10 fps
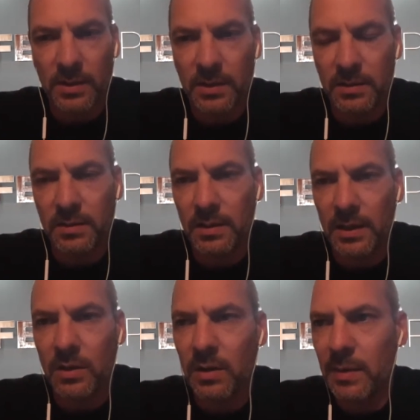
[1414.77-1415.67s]
I
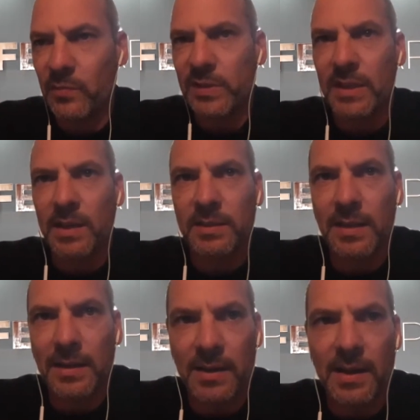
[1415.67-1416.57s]
can't emphasize that
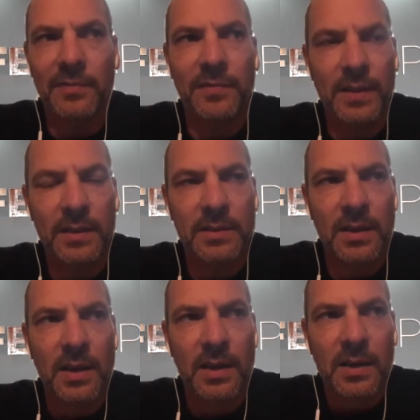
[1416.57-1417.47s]
enough, that
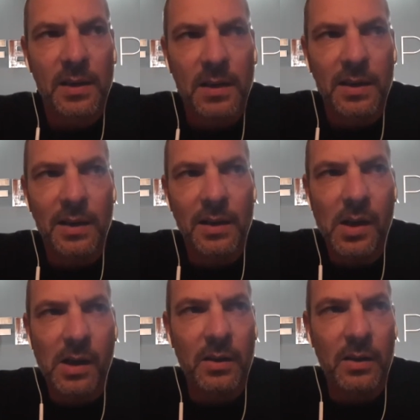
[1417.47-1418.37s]

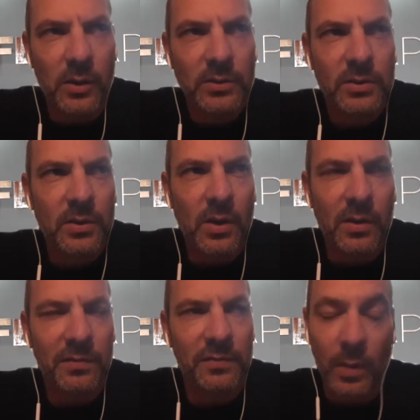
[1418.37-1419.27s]
a lot
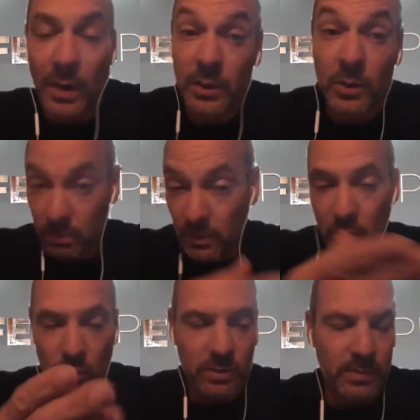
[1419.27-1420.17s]
of what you
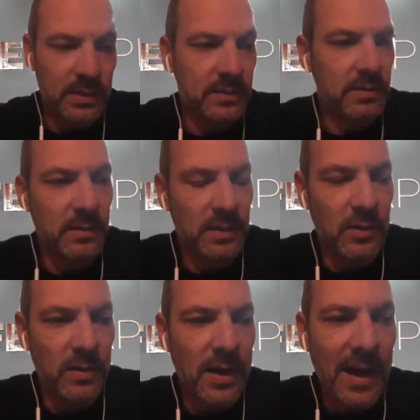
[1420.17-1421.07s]
talked about,
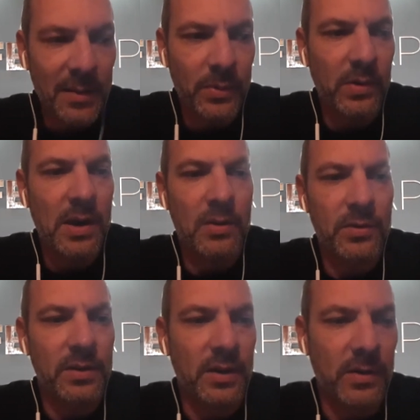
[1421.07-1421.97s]
the hype
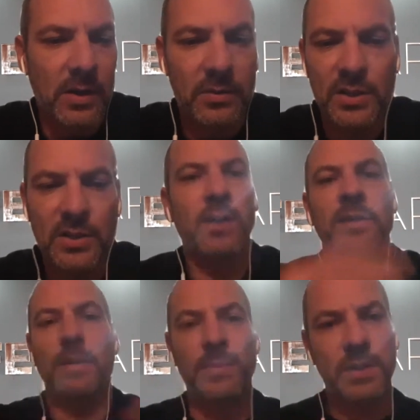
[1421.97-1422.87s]
around
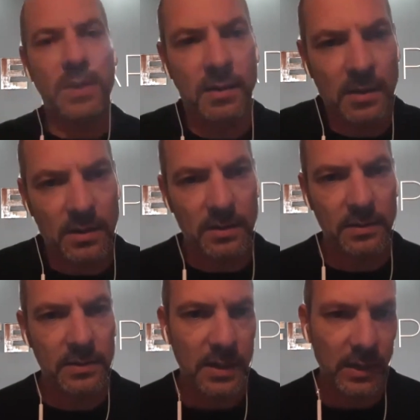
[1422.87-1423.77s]
startups and
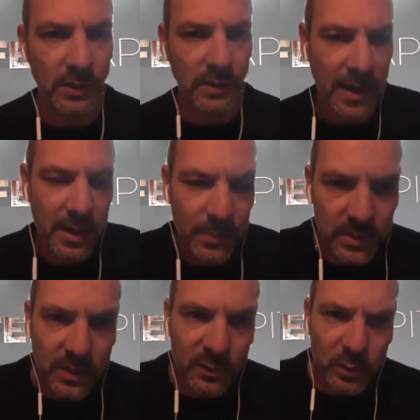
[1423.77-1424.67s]
Silicon Cape and so forth,